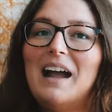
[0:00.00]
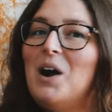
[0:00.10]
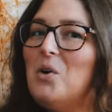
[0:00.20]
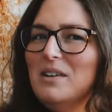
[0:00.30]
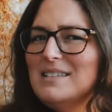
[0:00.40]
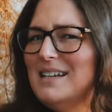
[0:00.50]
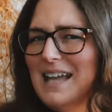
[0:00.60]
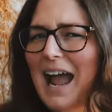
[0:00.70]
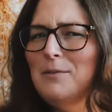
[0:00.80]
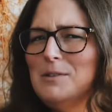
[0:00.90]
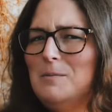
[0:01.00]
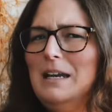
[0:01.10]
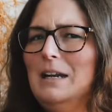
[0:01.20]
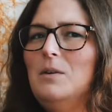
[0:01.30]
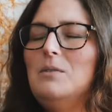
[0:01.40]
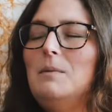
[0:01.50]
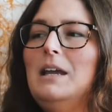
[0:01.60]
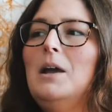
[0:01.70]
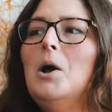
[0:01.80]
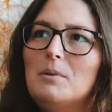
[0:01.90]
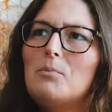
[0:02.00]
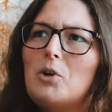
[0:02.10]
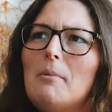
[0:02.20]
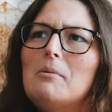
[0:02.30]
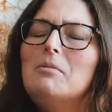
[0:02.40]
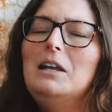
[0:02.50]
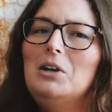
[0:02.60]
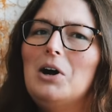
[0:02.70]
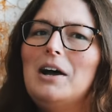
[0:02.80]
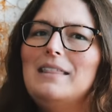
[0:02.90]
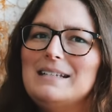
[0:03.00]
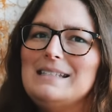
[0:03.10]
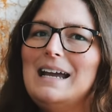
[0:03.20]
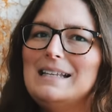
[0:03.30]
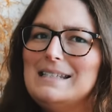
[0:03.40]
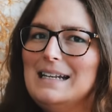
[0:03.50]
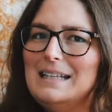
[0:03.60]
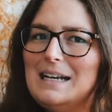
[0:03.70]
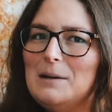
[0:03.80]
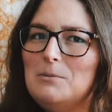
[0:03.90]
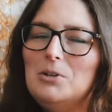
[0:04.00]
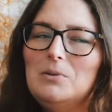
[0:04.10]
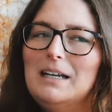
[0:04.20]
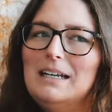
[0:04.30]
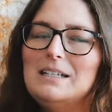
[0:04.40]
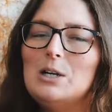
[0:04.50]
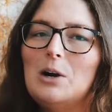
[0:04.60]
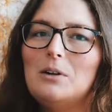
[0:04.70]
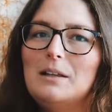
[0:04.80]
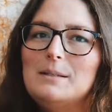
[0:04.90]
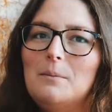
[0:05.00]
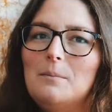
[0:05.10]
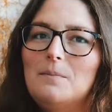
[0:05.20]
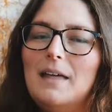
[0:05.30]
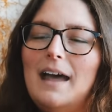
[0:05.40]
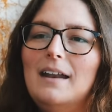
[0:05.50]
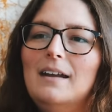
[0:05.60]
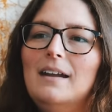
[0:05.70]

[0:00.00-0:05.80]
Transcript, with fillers: I always like to have some knitting with me, but probably not this test knit that I'm doing. It's not really something that,